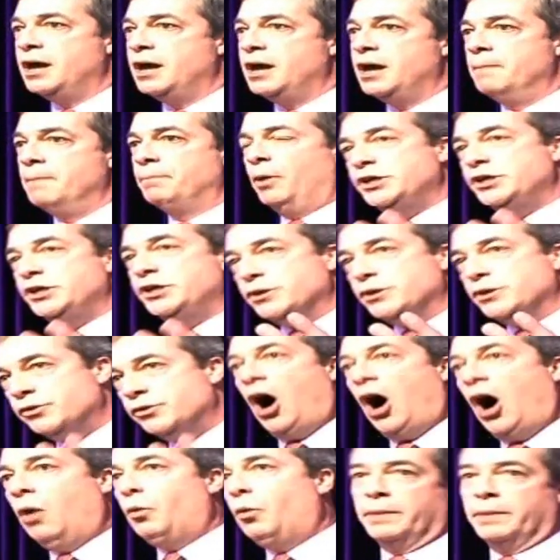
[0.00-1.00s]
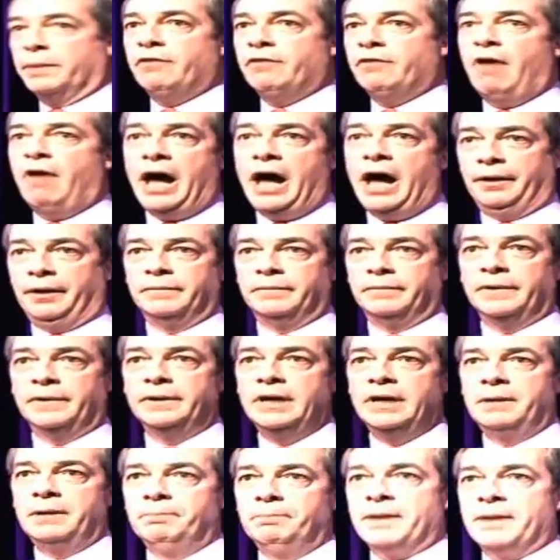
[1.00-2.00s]
but we do not want to be run
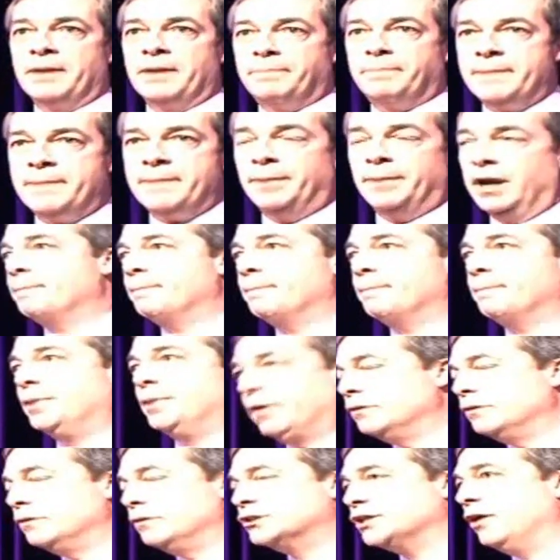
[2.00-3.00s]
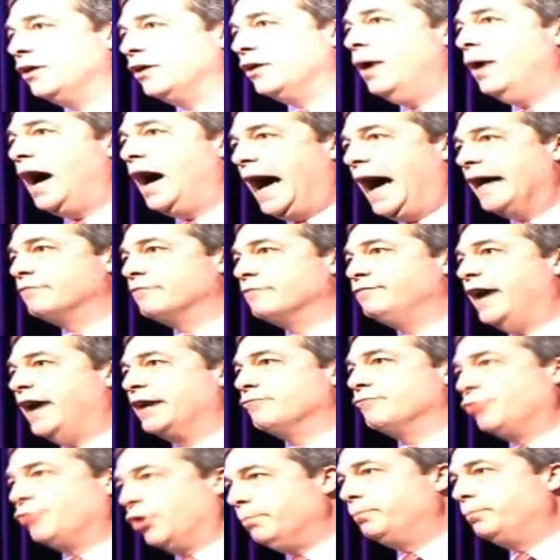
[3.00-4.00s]
by people like Barroso and Van
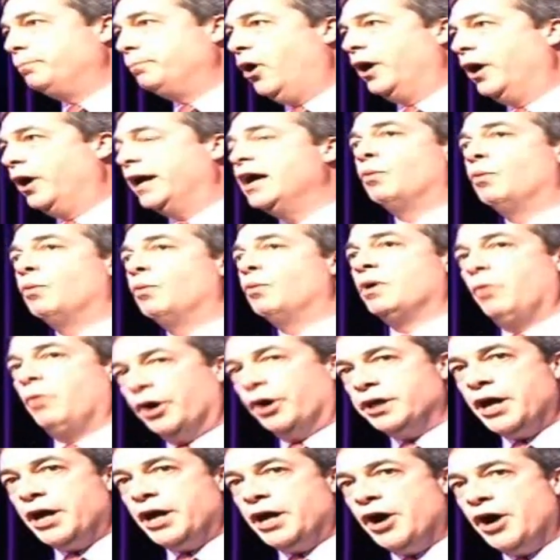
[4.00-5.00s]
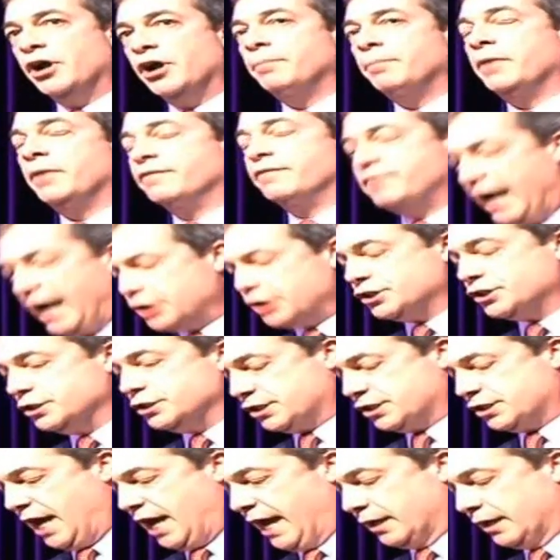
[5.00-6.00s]
Rompuy. We want a Europe of nation
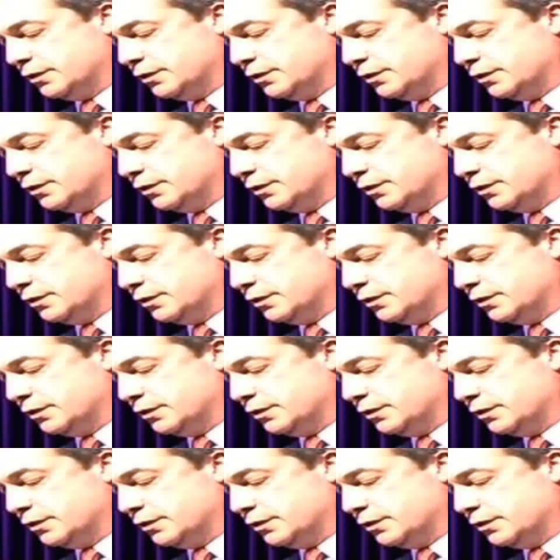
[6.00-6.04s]
states.